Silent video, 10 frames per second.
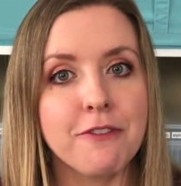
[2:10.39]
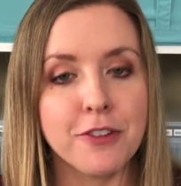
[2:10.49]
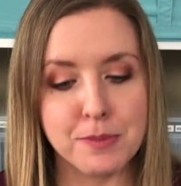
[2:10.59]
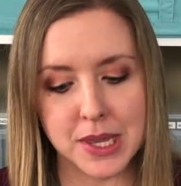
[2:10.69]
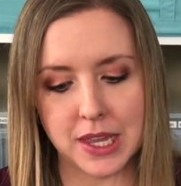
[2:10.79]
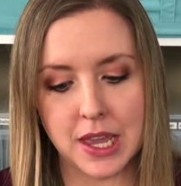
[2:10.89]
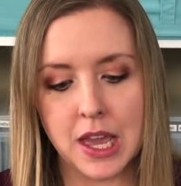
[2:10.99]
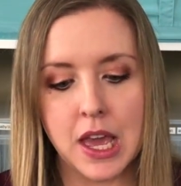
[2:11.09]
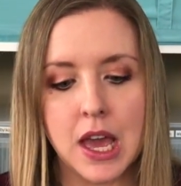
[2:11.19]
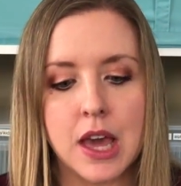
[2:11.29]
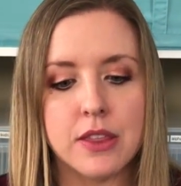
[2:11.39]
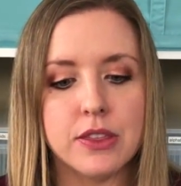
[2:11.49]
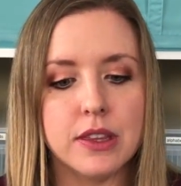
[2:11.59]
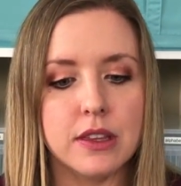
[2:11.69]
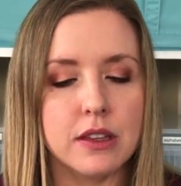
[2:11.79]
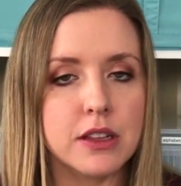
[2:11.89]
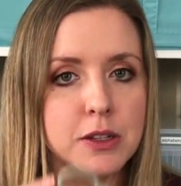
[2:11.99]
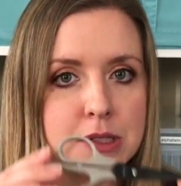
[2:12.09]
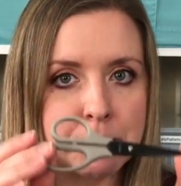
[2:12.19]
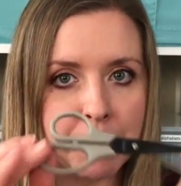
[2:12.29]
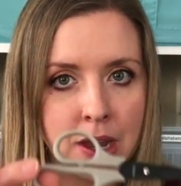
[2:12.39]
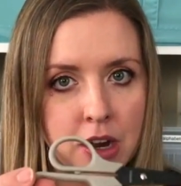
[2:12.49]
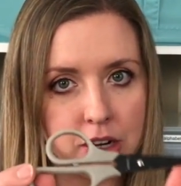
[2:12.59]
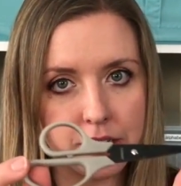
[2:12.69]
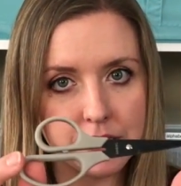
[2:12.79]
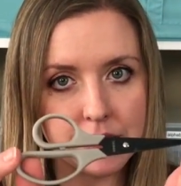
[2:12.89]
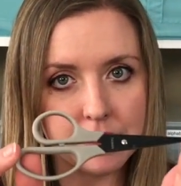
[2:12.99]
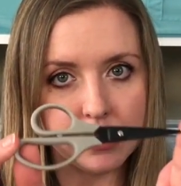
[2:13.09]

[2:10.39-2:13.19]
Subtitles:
for me. The Close to My Heart